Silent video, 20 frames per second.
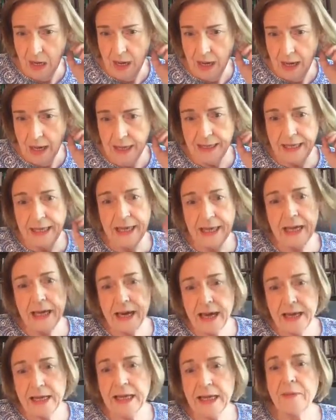And again,
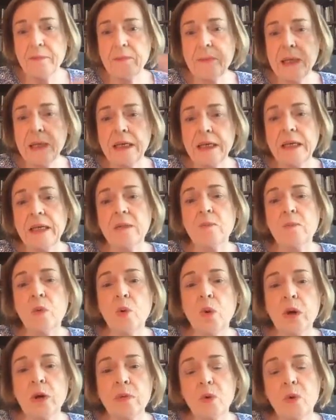I kept meeting
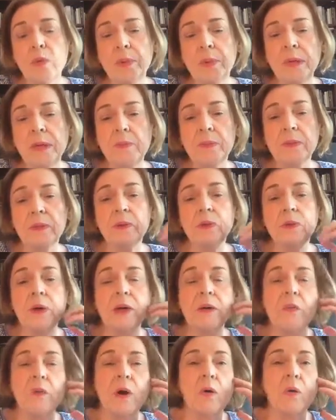more and more people who
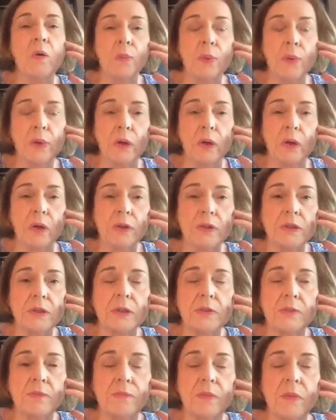had wrote
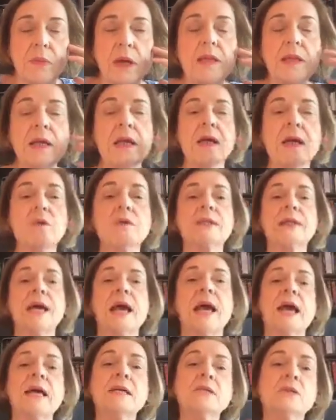books. And then I was
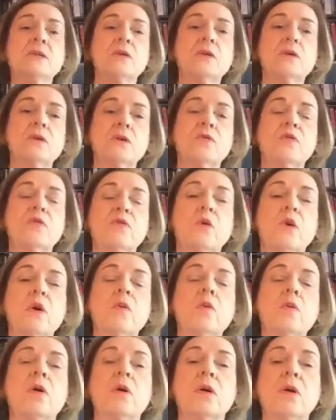asked to do a
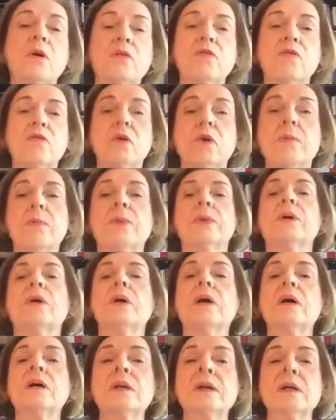foreword for a
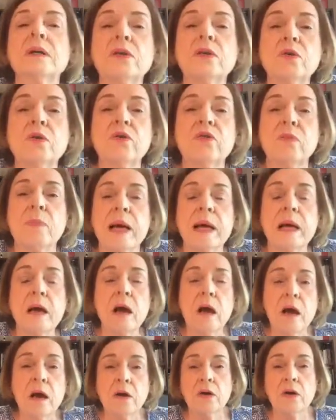book that 2 of my
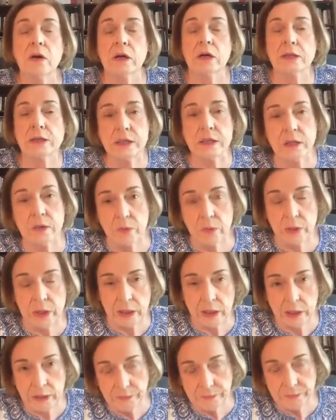congregants had
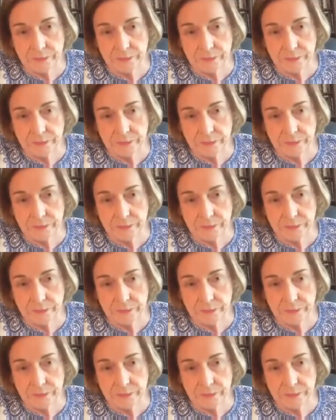written.